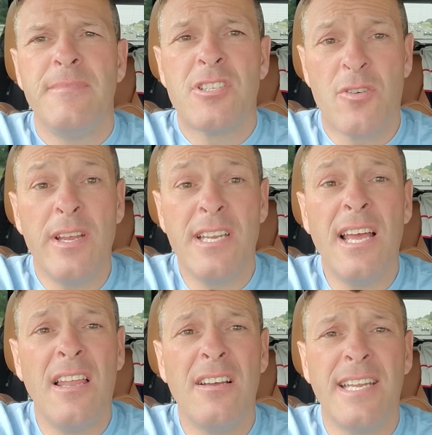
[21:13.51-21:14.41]
It's a great
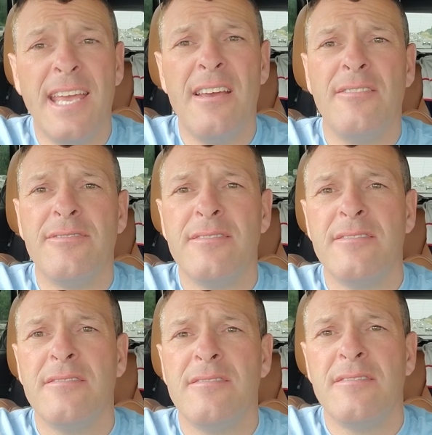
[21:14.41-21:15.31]
dialogue to have.
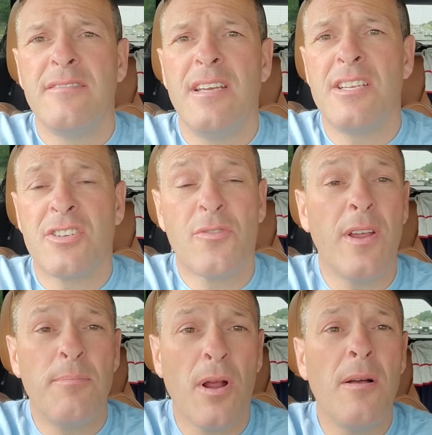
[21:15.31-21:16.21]
It's a
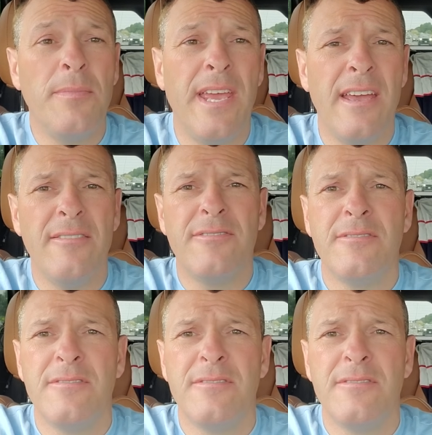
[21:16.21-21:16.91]
great problem to have.